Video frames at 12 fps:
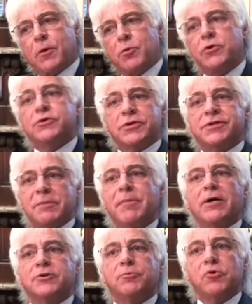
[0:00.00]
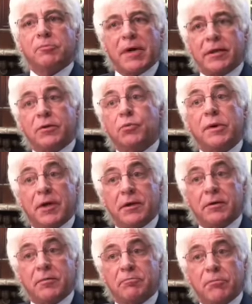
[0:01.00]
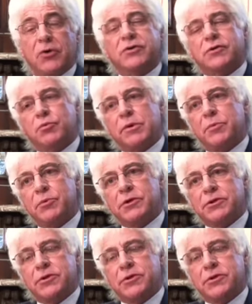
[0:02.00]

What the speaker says: we used to see much more men than women. Most of the women we